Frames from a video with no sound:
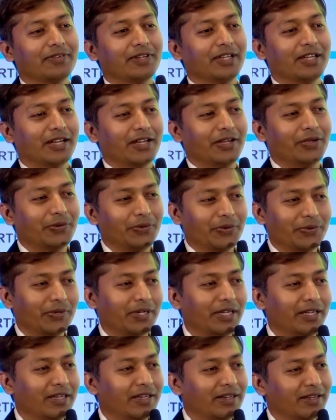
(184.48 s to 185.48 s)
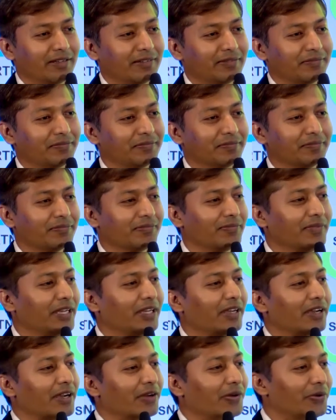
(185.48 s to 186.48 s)
we try to do it, we
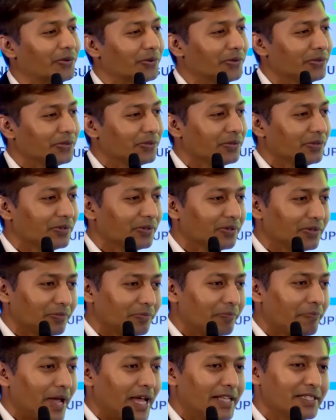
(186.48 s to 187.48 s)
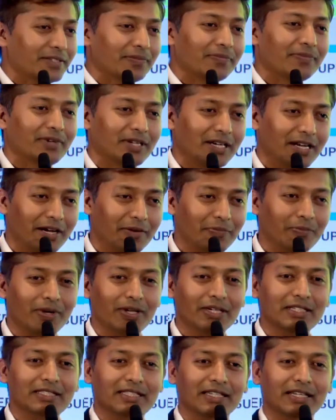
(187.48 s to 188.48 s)
try to do patch up work at
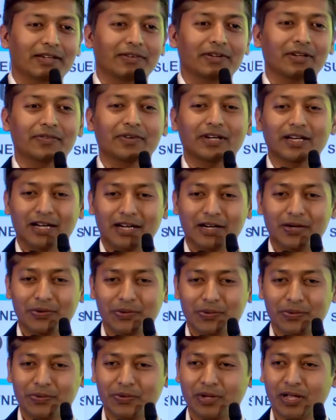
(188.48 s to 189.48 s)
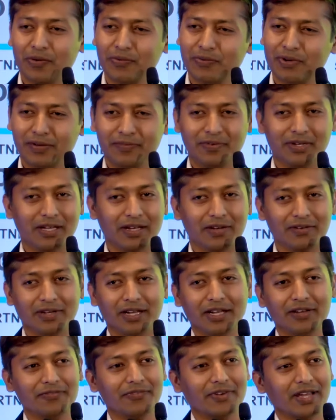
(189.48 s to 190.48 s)
policy level, we try to do everywhere
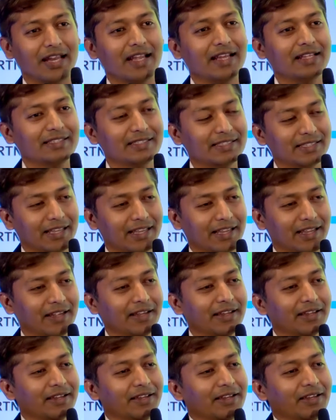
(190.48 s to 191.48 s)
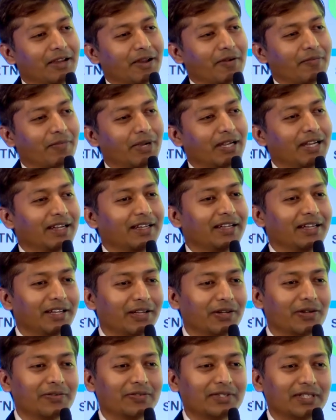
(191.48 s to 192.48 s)
in financing. But at the
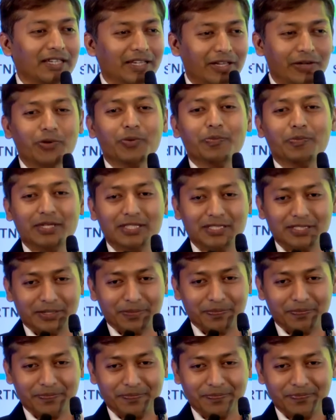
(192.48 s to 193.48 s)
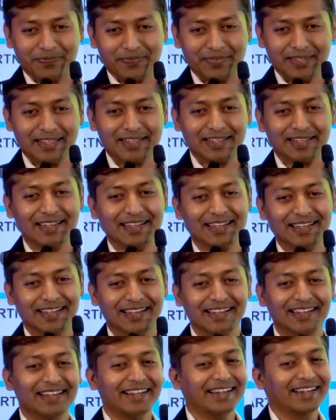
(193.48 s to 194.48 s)
end of the day, it opens up.
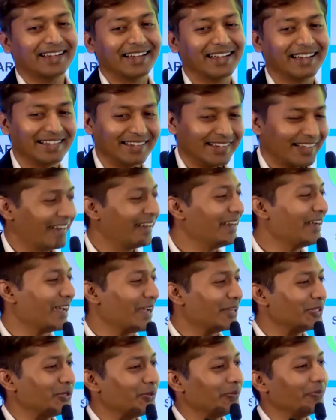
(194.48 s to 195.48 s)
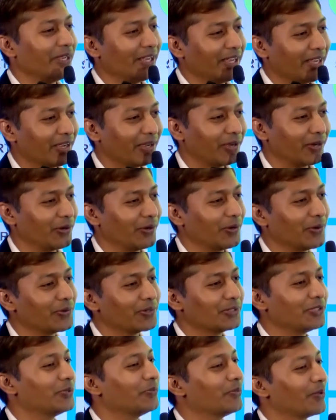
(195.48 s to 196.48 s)
It has to be
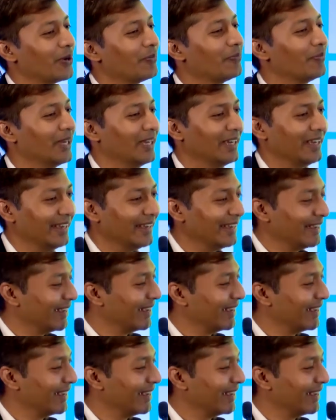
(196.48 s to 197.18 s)
closed properly.